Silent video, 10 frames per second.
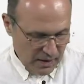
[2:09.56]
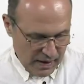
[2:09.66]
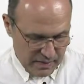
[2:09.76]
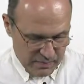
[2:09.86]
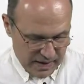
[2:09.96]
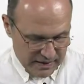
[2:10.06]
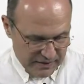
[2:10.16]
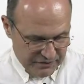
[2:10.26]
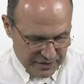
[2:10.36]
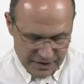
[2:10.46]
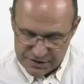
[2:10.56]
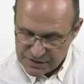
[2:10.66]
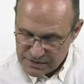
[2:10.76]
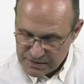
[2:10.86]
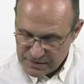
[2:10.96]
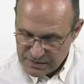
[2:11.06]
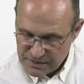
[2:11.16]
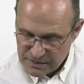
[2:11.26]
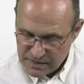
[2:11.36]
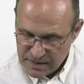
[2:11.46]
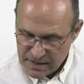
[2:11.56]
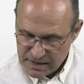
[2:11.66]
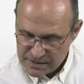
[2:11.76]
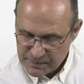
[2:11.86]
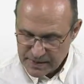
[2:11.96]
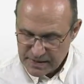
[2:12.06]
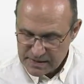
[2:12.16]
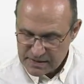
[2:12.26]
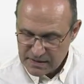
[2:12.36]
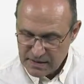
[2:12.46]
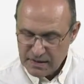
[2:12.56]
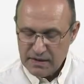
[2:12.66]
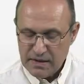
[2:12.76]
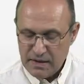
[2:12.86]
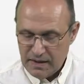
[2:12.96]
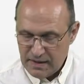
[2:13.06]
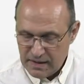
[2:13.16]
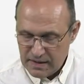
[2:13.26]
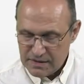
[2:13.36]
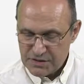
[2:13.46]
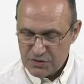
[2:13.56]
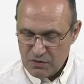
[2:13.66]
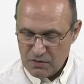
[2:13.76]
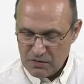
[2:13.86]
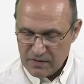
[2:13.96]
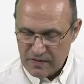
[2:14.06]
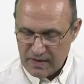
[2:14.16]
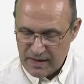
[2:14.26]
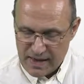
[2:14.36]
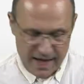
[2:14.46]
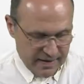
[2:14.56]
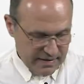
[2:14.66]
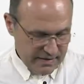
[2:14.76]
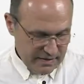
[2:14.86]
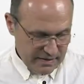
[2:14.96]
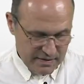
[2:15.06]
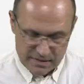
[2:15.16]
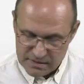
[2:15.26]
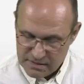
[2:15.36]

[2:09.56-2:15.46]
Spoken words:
And by definition, the null space is all the x's